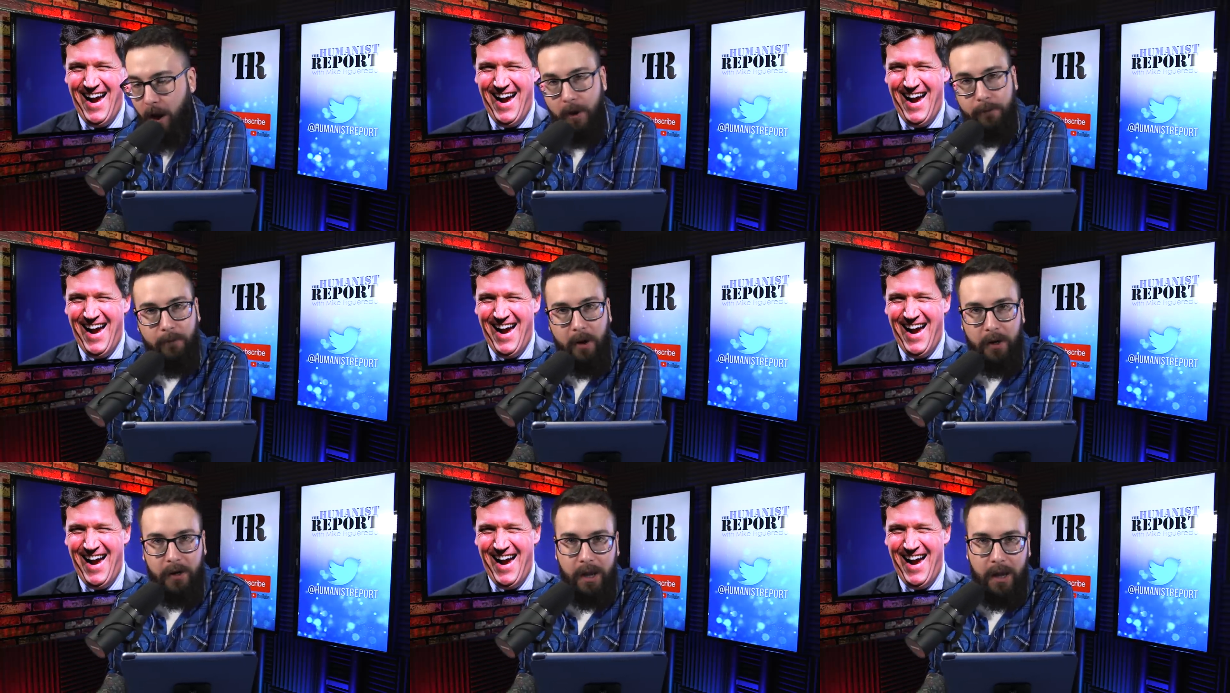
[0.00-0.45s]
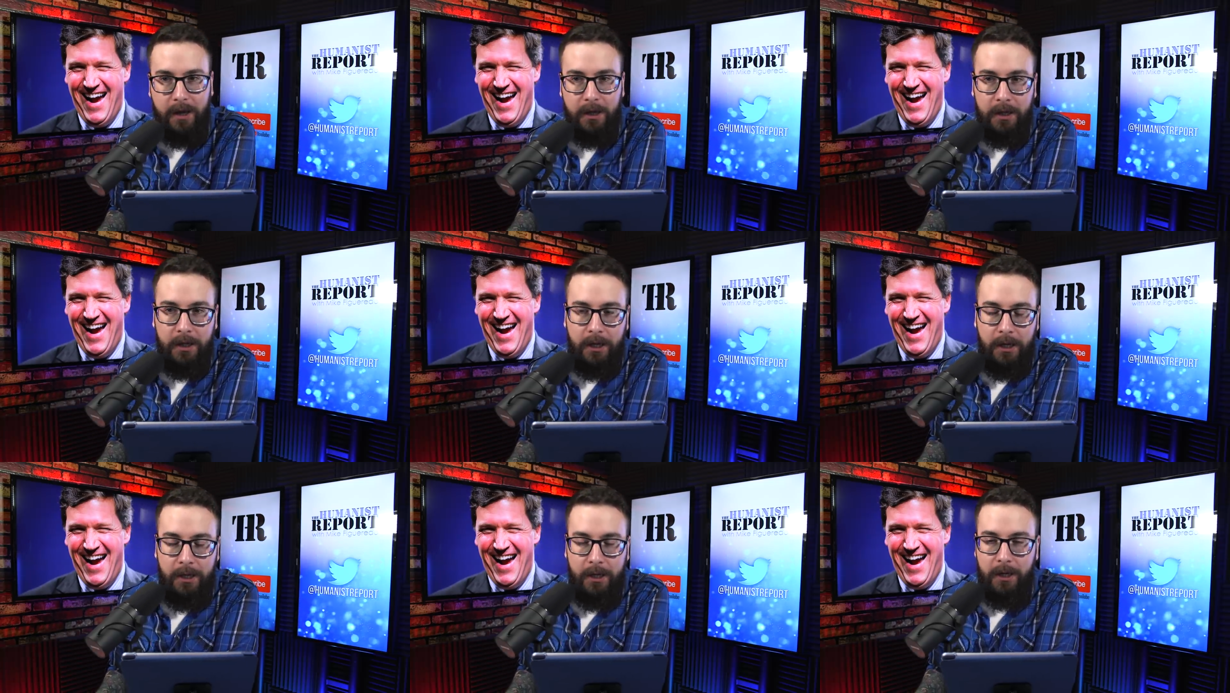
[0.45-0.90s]
Speaker 1: on Monday,
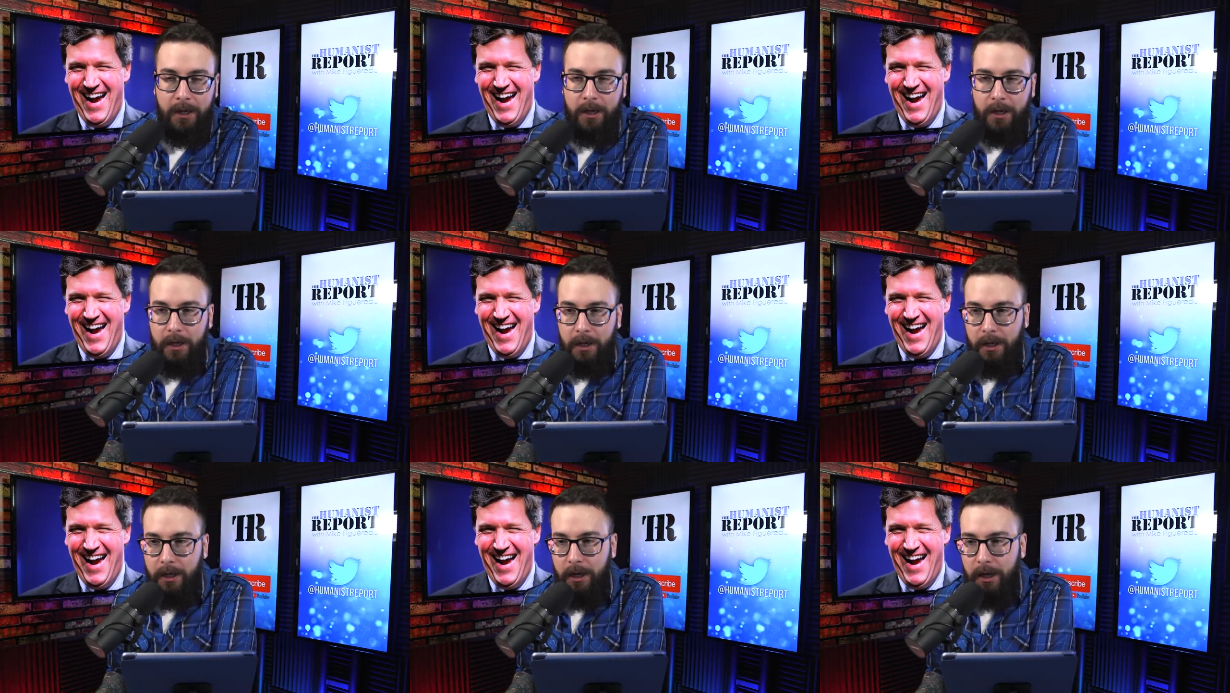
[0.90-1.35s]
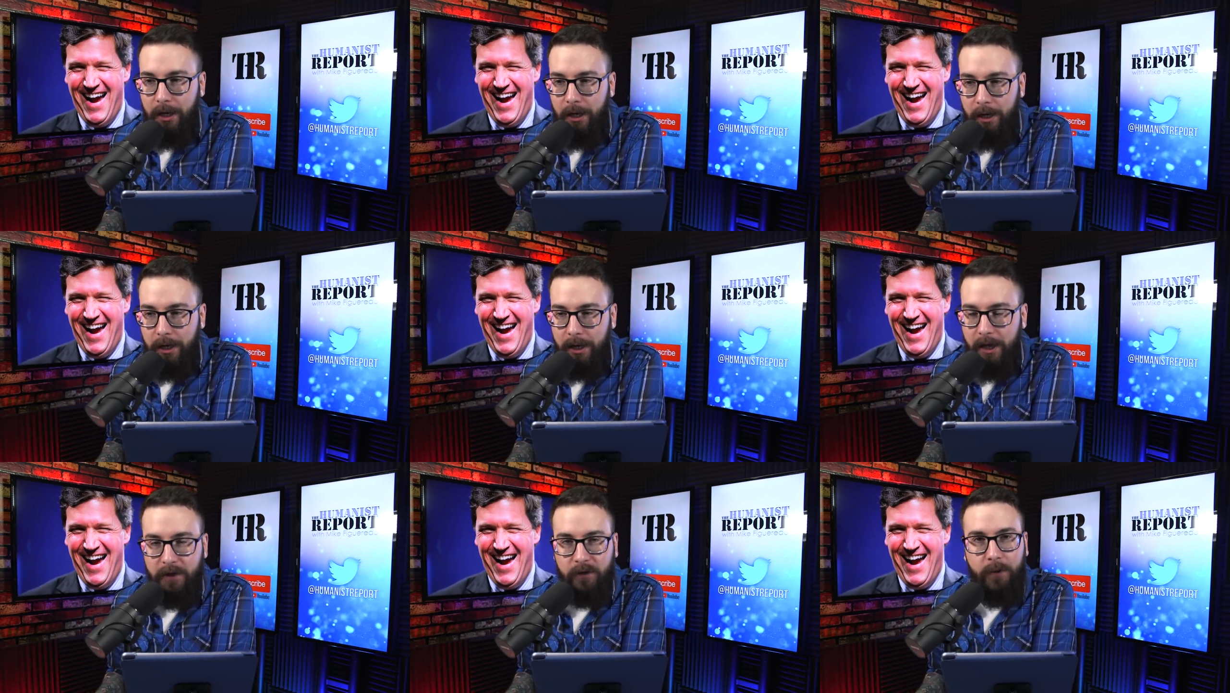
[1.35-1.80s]

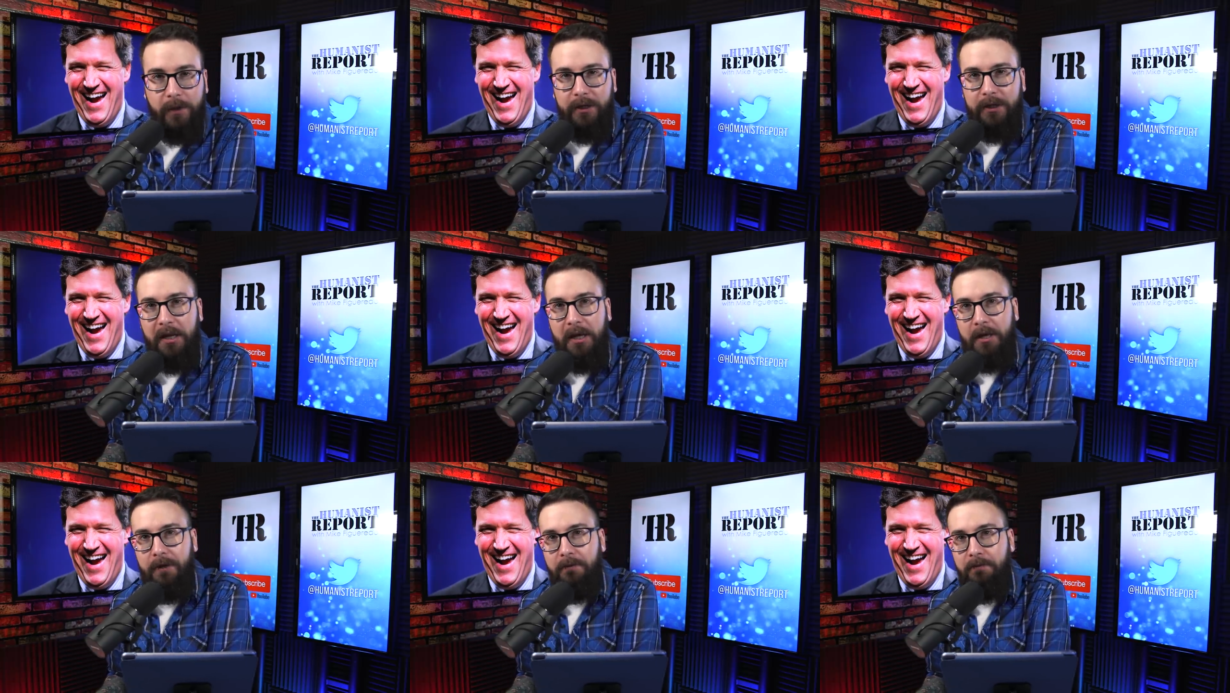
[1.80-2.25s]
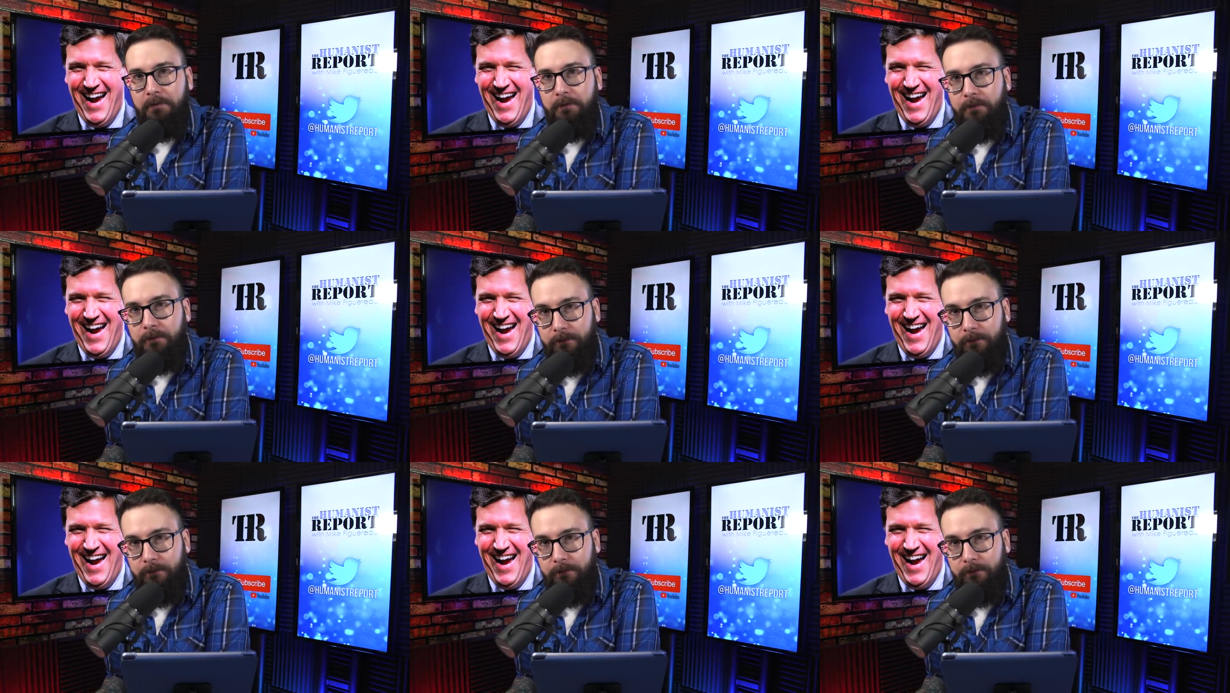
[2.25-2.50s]
guess what he did?